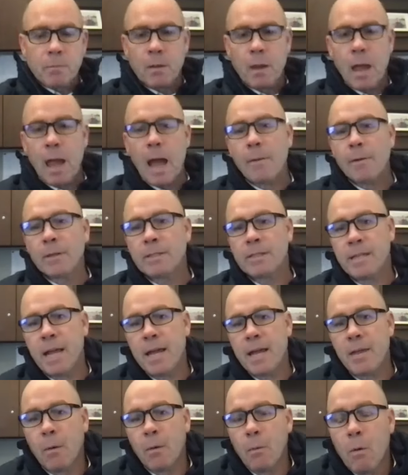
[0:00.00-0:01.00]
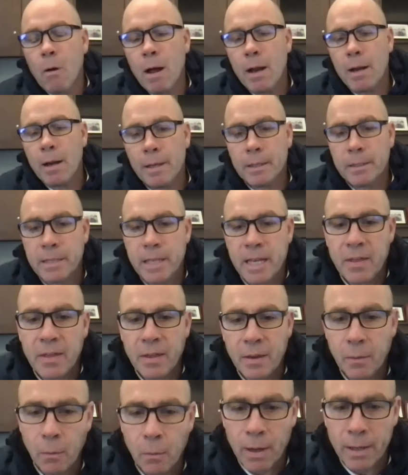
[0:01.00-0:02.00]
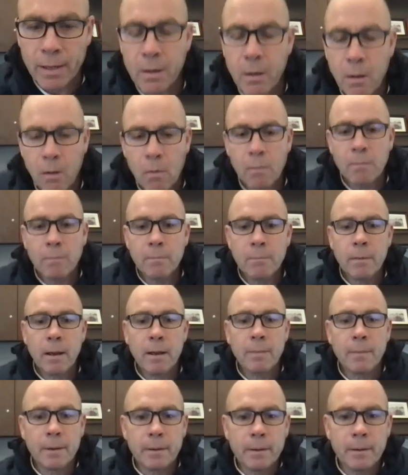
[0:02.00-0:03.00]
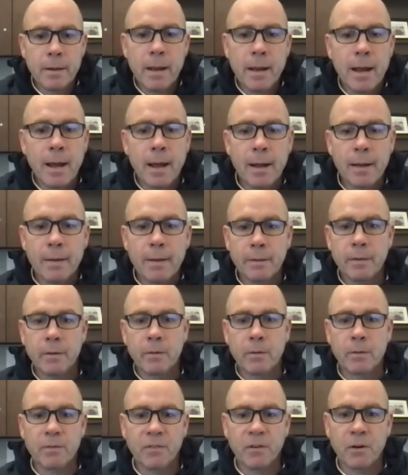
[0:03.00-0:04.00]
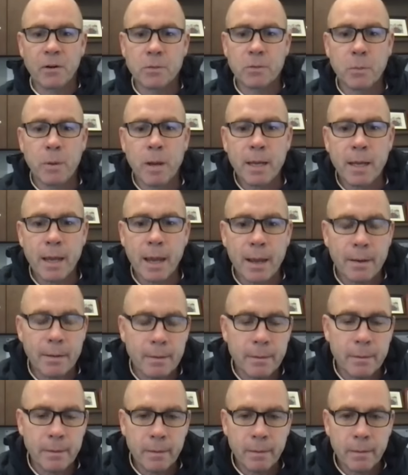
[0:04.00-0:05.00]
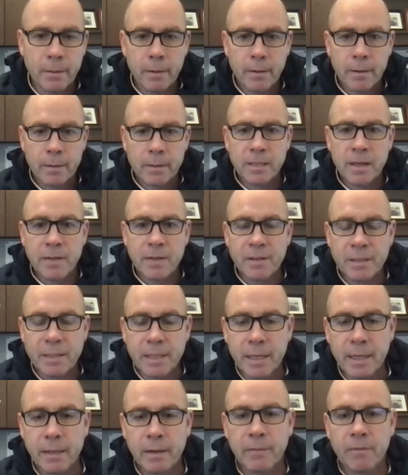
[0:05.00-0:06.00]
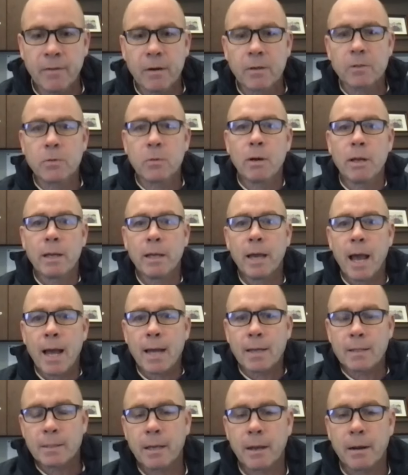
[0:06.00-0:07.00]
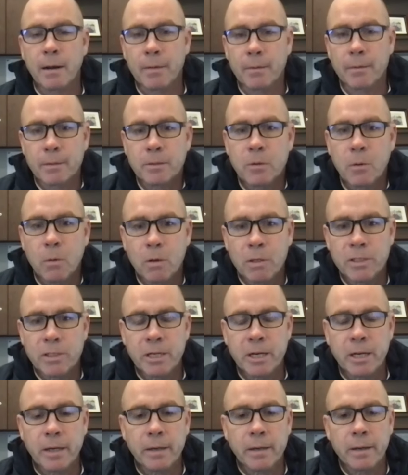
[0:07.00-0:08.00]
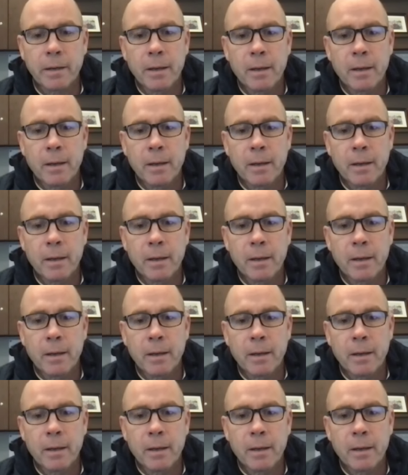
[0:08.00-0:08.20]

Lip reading: I would say the one is Ethan Whitcomb. I mean, you know, the first weekend, 17 of our 20 guys got on the score sheet.